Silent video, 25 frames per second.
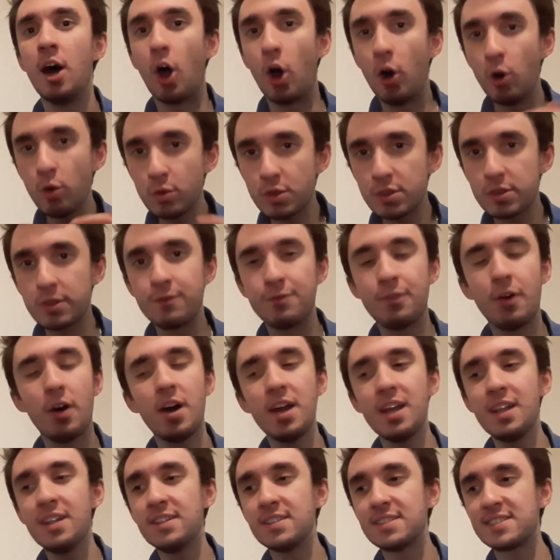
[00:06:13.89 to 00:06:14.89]

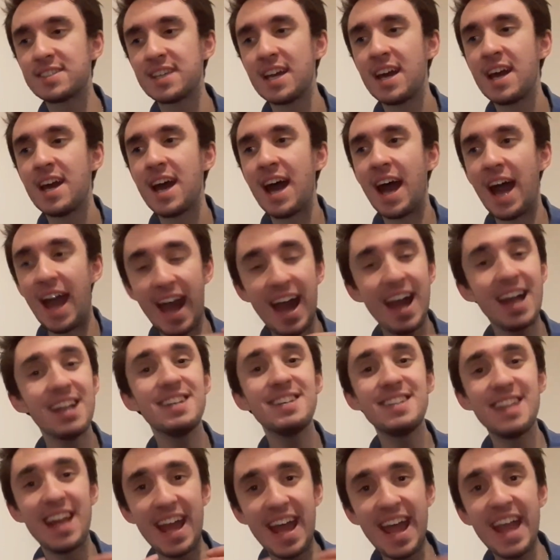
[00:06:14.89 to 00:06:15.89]
ultraviolet
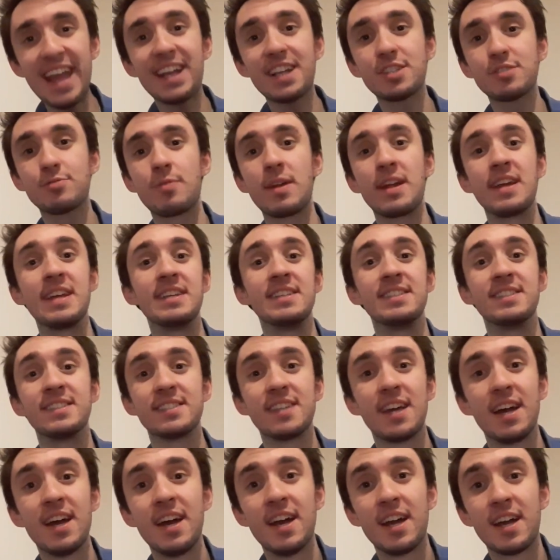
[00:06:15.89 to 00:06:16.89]
and
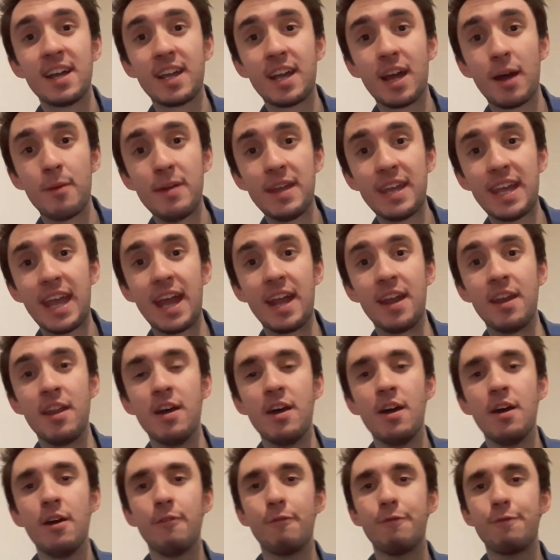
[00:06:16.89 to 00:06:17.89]
X-rays coming in
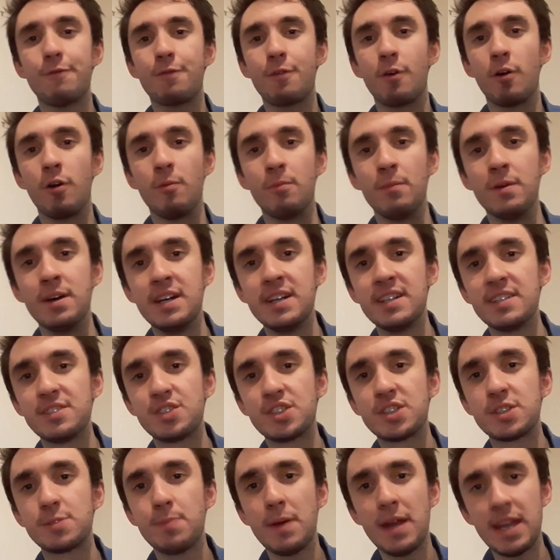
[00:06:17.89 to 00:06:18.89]
from
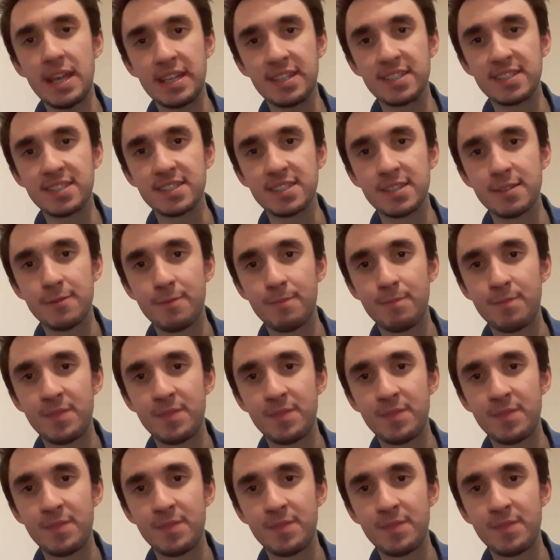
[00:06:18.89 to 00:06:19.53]
space.